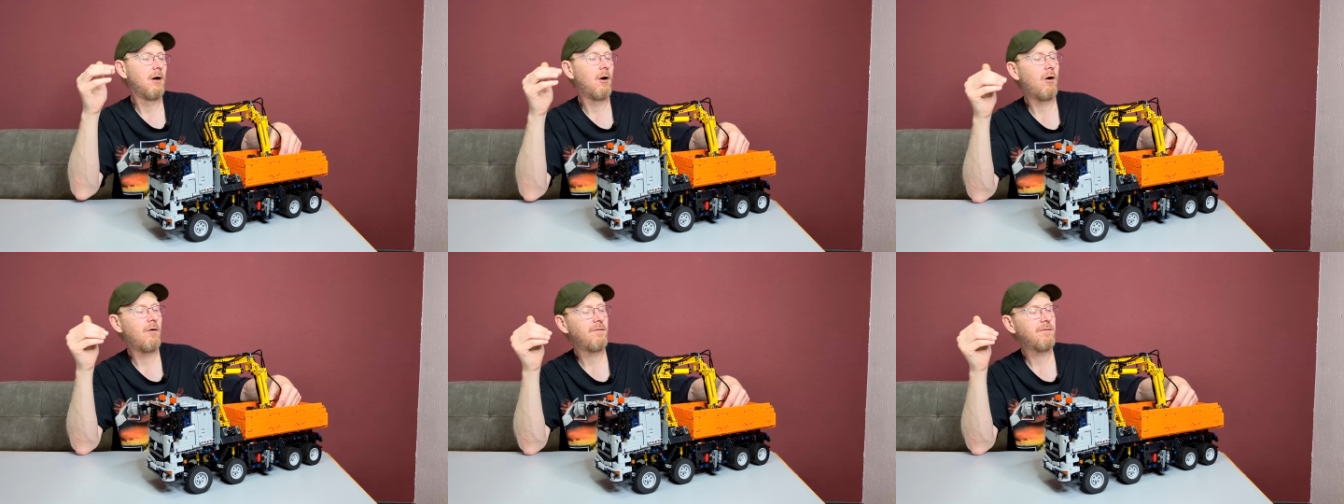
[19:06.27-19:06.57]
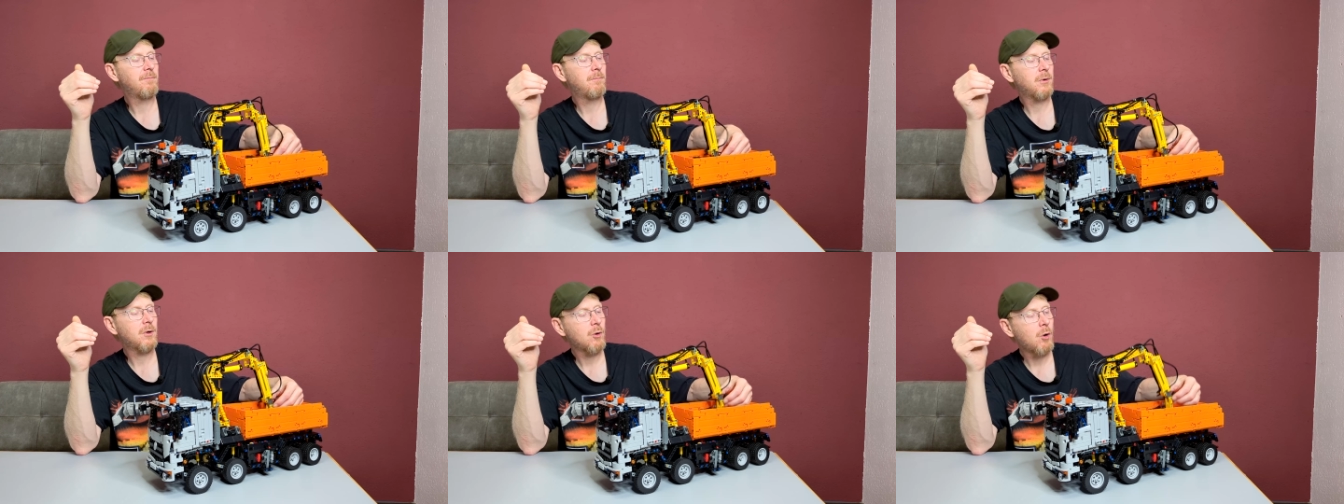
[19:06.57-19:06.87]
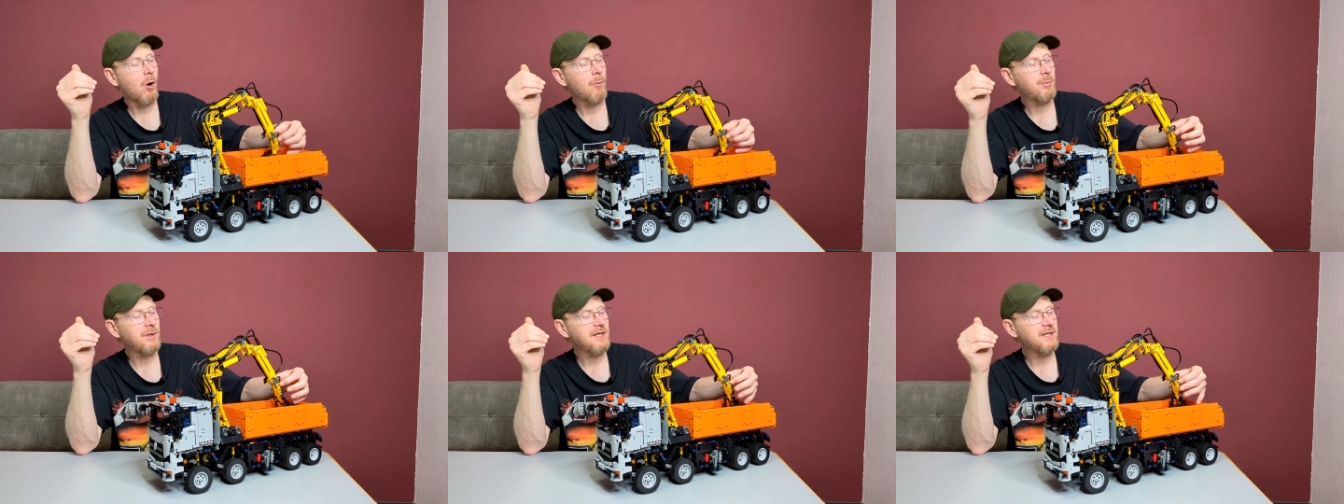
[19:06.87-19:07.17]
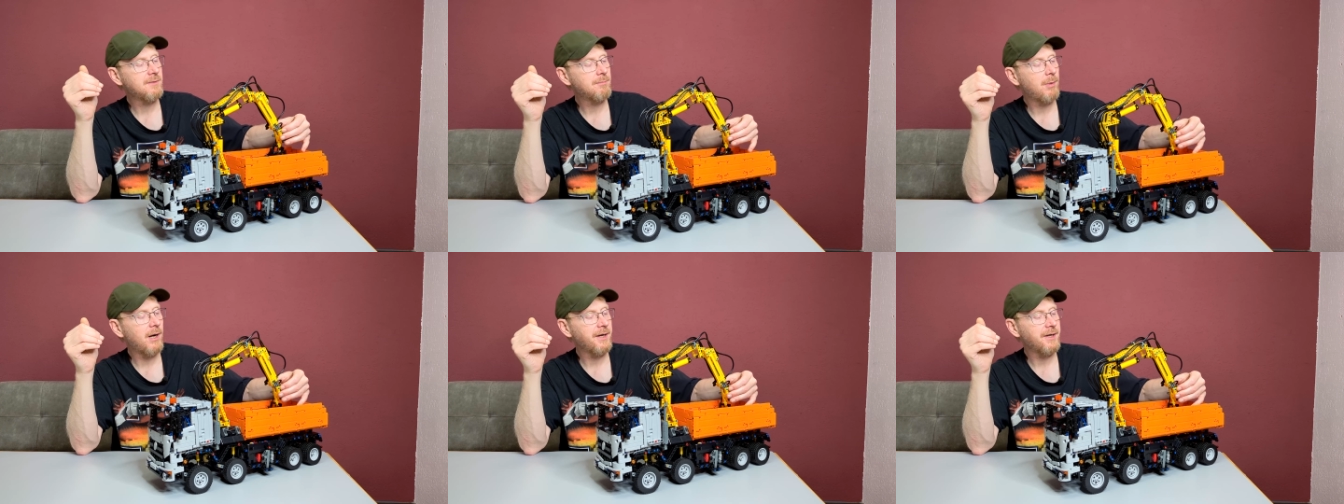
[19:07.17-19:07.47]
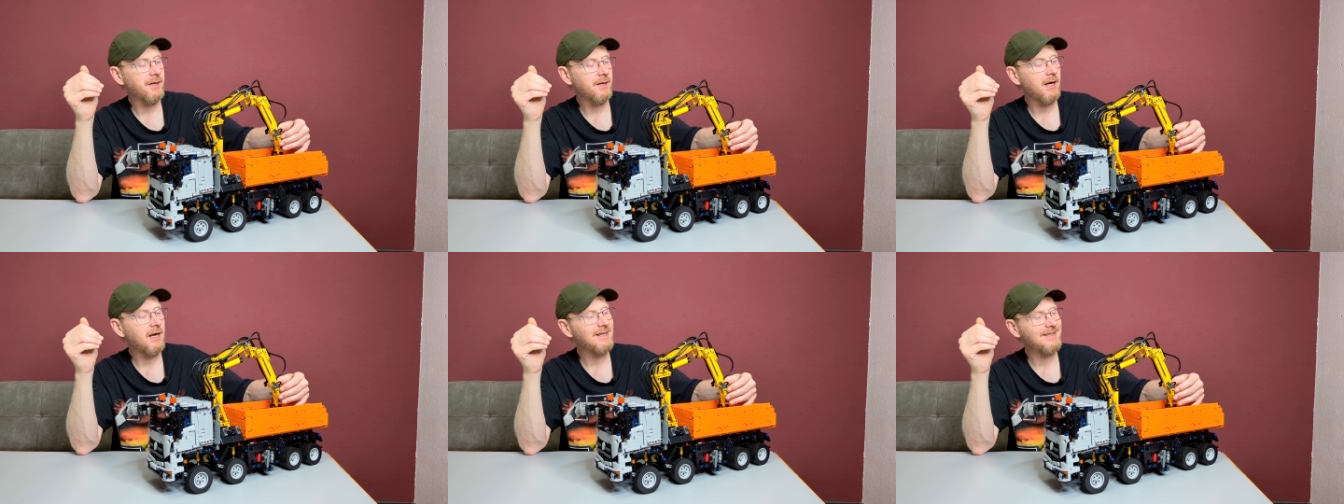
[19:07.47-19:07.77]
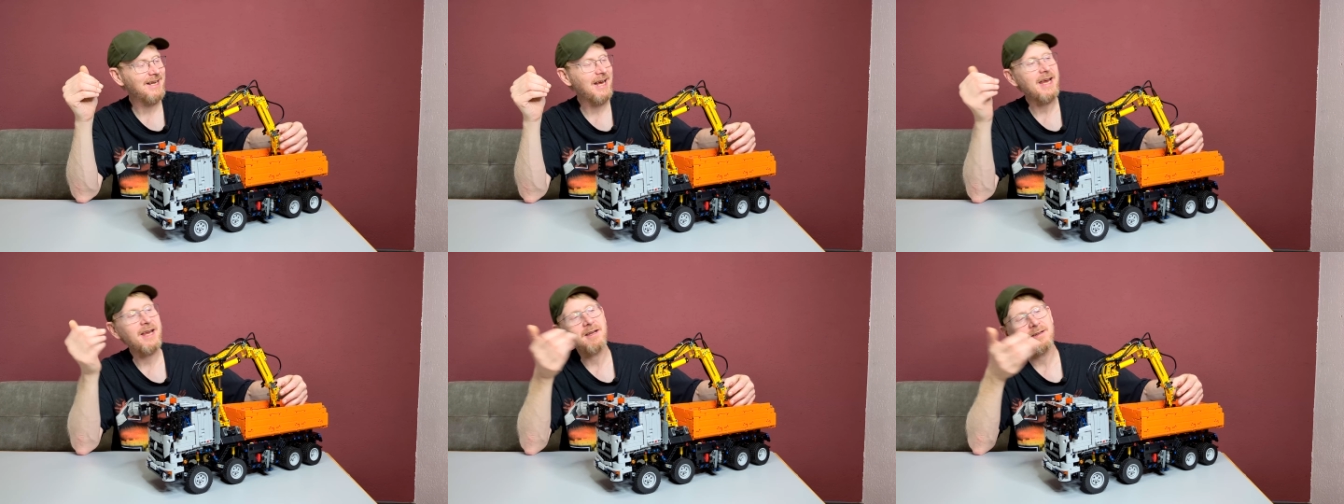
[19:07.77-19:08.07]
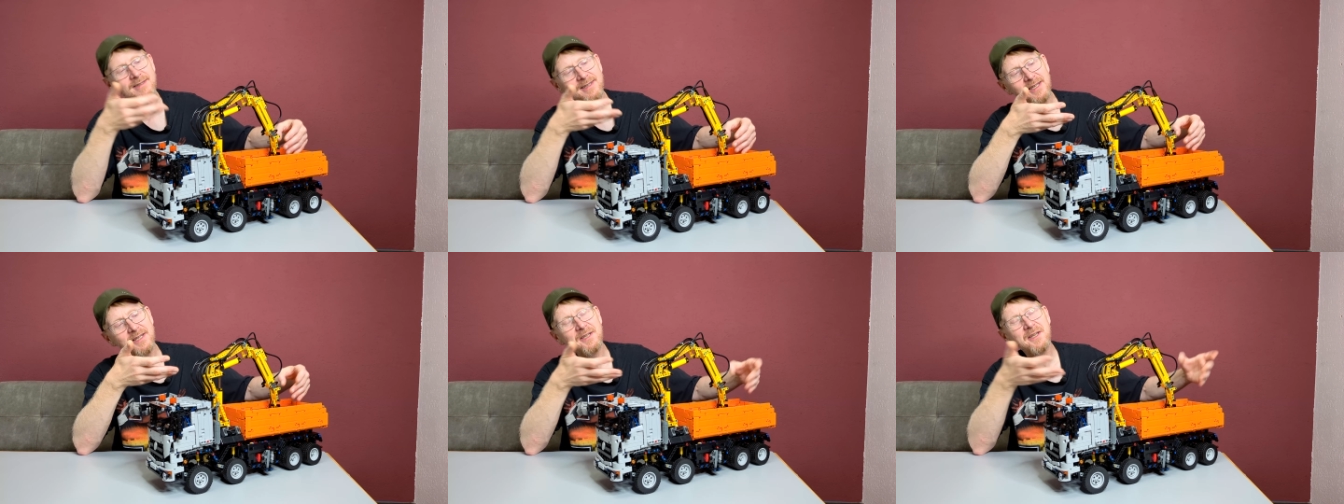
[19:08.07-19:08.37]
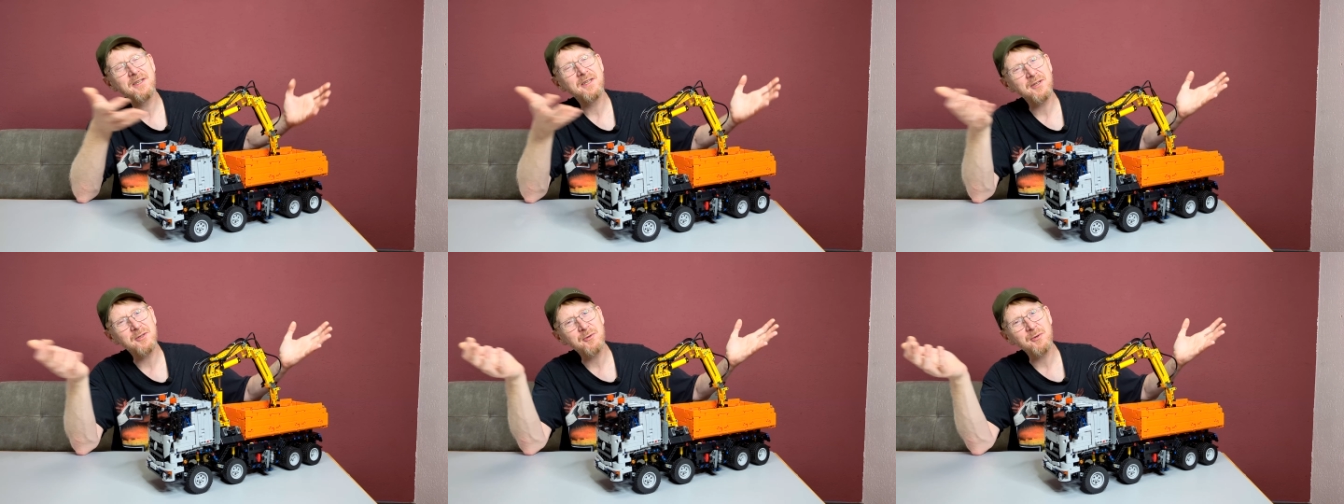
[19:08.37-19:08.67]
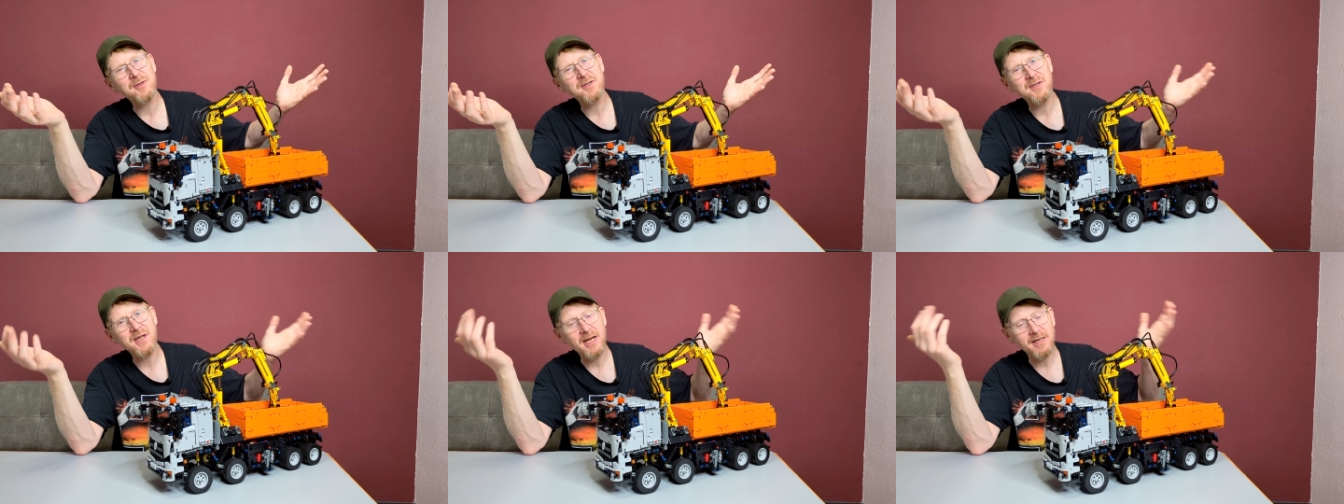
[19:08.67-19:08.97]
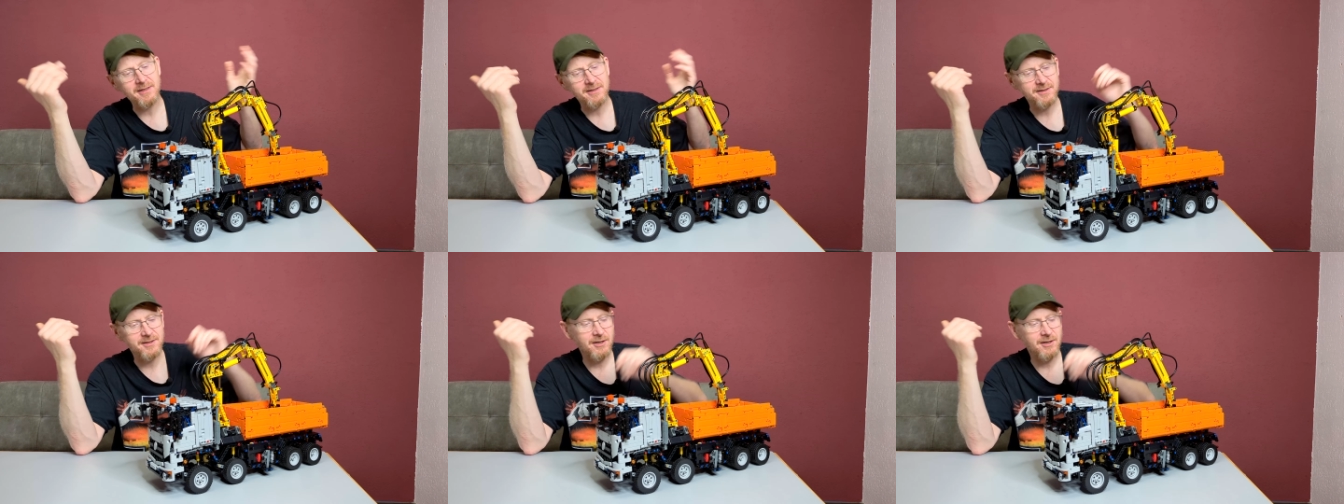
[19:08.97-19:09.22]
of copies, but hey, this is a good set.